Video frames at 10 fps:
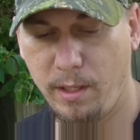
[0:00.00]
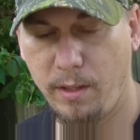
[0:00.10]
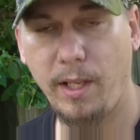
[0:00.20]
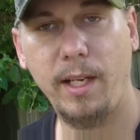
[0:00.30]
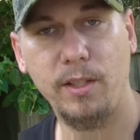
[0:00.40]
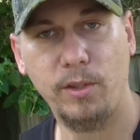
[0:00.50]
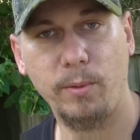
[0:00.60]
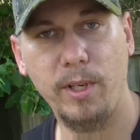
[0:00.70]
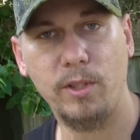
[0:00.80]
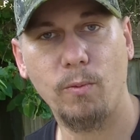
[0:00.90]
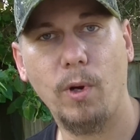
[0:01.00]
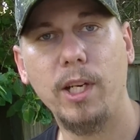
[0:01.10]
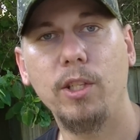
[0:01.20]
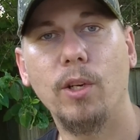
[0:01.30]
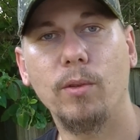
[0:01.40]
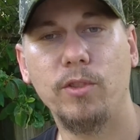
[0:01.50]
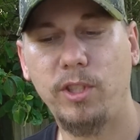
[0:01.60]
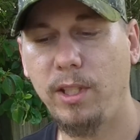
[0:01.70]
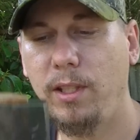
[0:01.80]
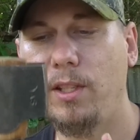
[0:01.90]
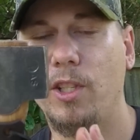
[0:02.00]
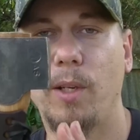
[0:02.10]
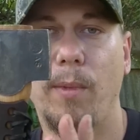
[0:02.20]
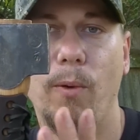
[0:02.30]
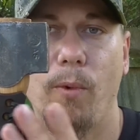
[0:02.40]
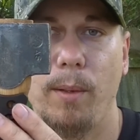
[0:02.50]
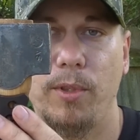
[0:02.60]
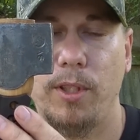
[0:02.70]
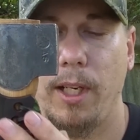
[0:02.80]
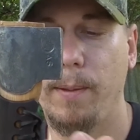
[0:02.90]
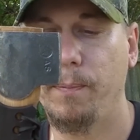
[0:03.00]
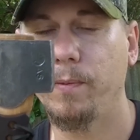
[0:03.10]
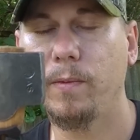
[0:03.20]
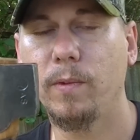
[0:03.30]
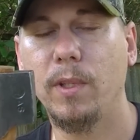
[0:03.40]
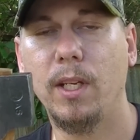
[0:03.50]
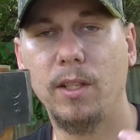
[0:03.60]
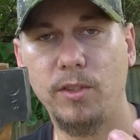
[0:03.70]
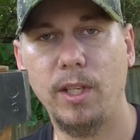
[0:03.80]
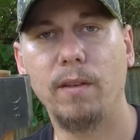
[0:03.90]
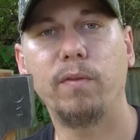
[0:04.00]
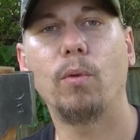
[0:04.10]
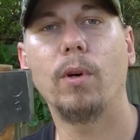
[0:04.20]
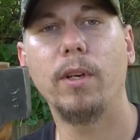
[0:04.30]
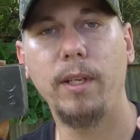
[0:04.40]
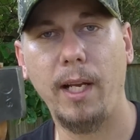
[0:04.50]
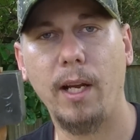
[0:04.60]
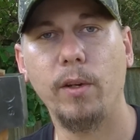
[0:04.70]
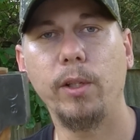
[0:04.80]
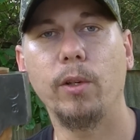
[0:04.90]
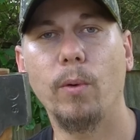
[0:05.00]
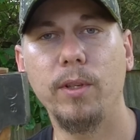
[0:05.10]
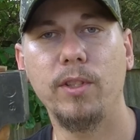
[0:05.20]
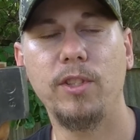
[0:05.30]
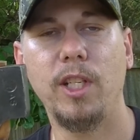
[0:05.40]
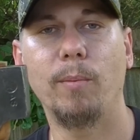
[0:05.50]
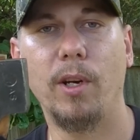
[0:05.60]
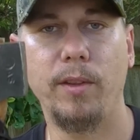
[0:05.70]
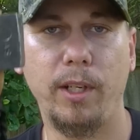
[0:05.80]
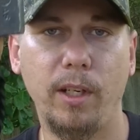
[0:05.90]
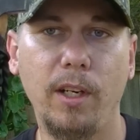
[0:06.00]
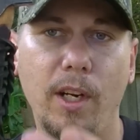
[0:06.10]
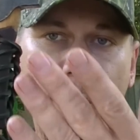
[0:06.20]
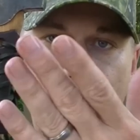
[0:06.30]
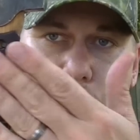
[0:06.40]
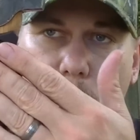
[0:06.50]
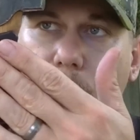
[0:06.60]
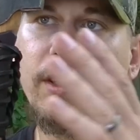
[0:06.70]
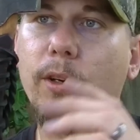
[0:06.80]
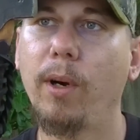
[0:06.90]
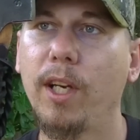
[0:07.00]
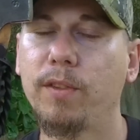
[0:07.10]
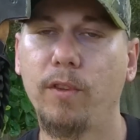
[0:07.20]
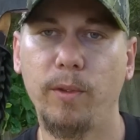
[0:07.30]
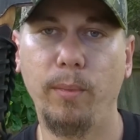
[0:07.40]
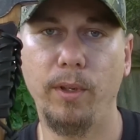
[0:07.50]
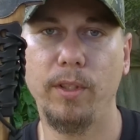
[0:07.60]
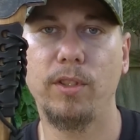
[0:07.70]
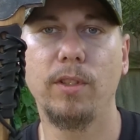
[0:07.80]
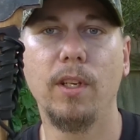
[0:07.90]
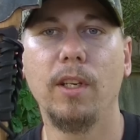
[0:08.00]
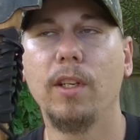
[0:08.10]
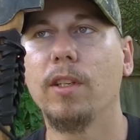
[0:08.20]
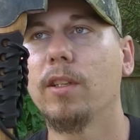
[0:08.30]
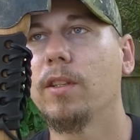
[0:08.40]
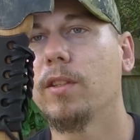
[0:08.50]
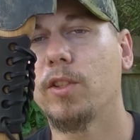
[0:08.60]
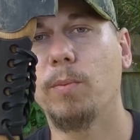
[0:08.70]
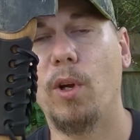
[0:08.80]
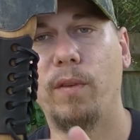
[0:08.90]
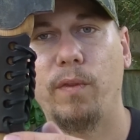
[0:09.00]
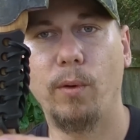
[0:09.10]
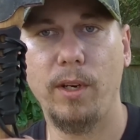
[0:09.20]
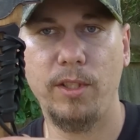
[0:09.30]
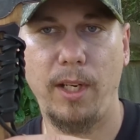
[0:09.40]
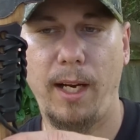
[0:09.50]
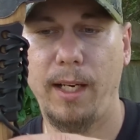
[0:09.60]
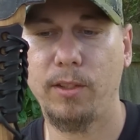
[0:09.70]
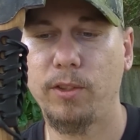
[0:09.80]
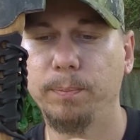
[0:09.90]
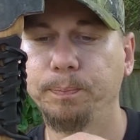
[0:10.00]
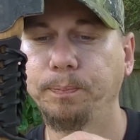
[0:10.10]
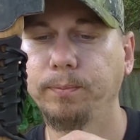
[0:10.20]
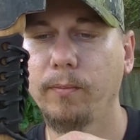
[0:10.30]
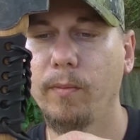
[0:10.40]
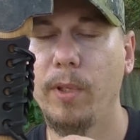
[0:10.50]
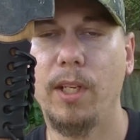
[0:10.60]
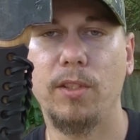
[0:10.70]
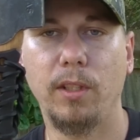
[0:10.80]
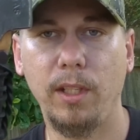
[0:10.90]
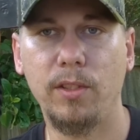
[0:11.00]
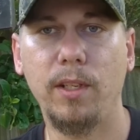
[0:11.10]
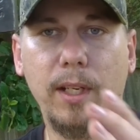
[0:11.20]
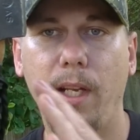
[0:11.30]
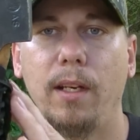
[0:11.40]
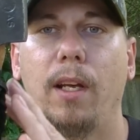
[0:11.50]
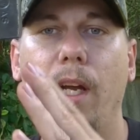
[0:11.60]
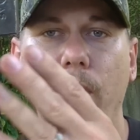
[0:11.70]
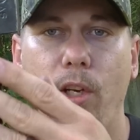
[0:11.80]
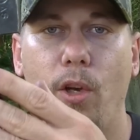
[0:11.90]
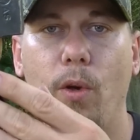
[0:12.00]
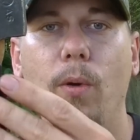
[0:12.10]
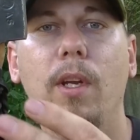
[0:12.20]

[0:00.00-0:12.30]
That is the reason why you don't see these on my website, except for now you're going to see them on there for the Gränsfors Bruks small forest axe, because at least then I know